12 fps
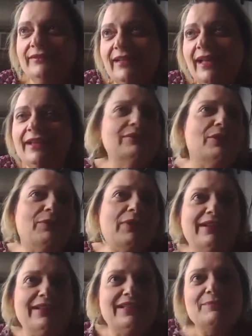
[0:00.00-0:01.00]
don't know what it
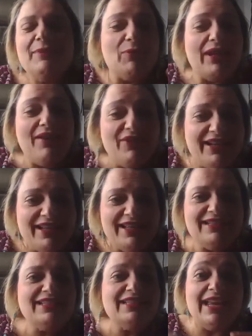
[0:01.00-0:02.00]
is but whatever it is
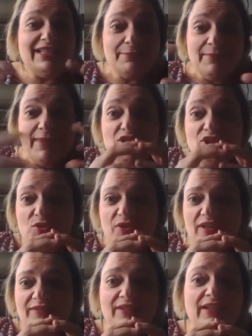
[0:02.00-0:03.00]
it's it's a mixture
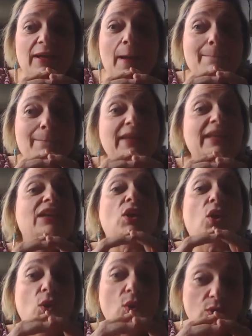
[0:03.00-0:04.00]
of being
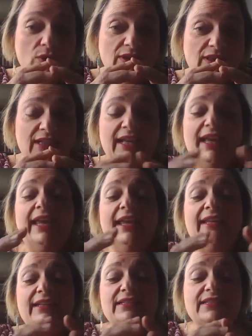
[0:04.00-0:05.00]
whole
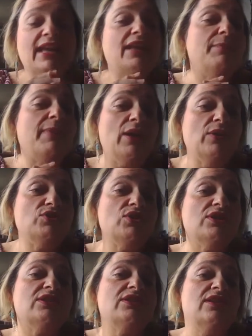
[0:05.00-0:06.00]
and it's not about
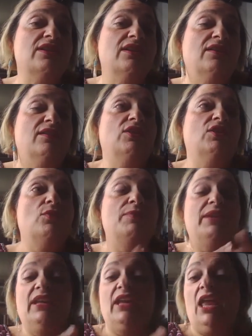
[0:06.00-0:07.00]
just, you know,
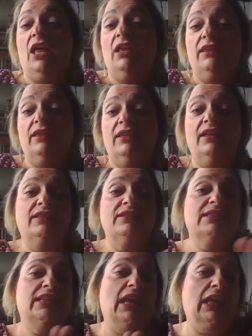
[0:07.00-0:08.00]
being healthy and
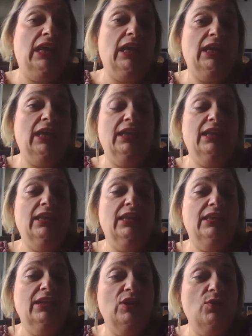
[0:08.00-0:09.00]
skinny and,
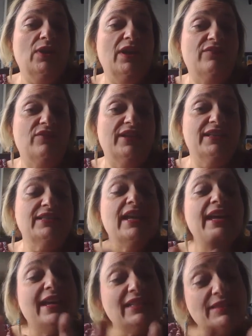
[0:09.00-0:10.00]
you know, whatever it is. It's yep.